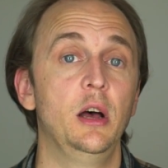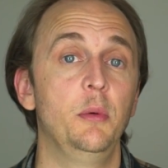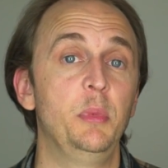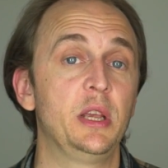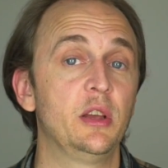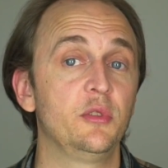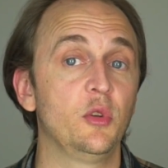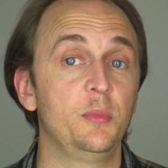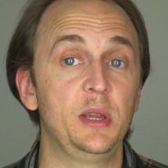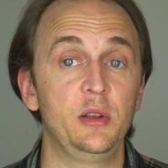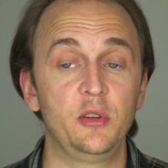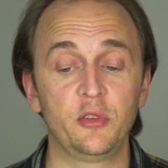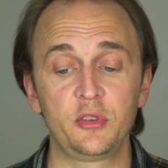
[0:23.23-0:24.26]
because I'll
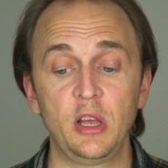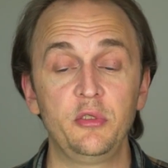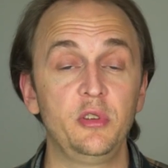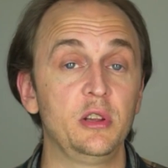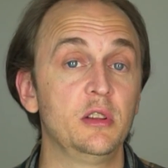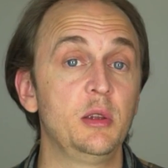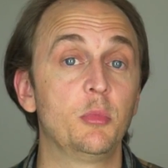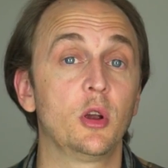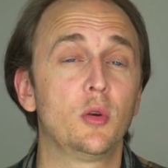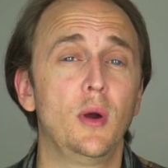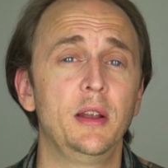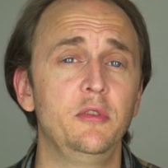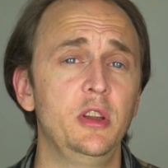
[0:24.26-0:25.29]
be discussing Libra
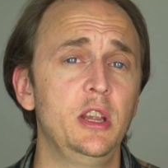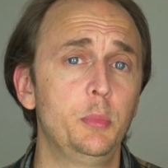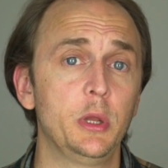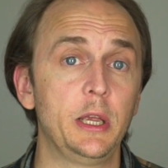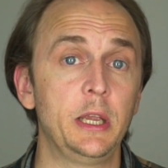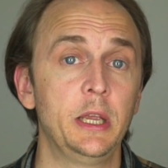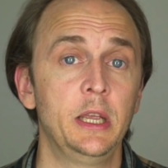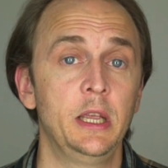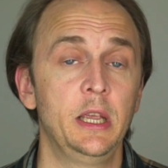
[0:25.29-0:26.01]
quite deeply.